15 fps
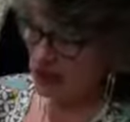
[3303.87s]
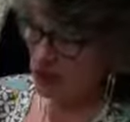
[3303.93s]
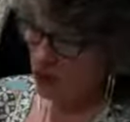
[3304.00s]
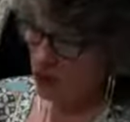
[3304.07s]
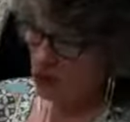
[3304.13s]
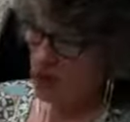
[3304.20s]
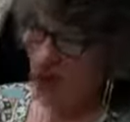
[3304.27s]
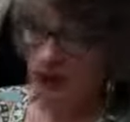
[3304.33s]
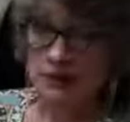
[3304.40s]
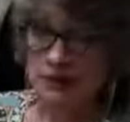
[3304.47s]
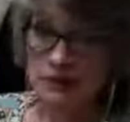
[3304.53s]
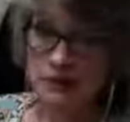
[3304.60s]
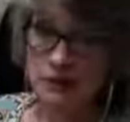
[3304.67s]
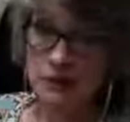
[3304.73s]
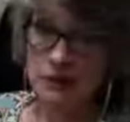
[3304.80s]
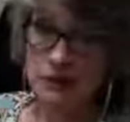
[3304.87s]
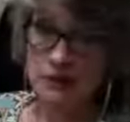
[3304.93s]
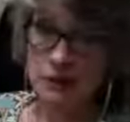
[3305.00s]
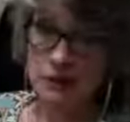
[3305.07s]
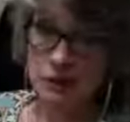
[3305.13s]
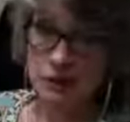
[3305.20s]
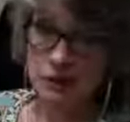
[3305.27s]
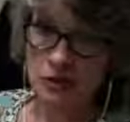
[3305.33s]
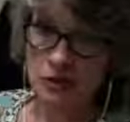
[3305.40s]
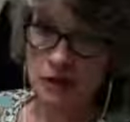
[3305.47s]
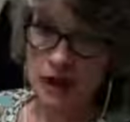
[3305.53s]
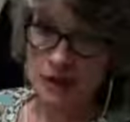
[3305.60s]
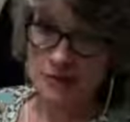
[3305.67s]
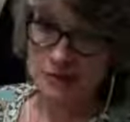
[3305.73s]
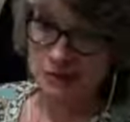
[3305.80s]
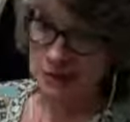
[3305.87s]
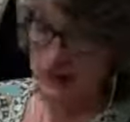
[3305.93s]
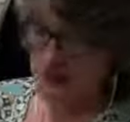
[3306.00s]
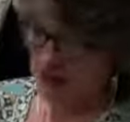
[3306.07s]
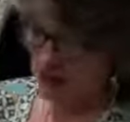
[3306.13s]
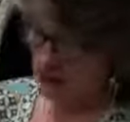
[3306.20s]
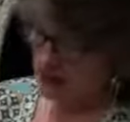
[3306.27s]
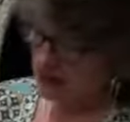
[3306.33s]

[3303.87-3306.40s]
or possibly for harassment.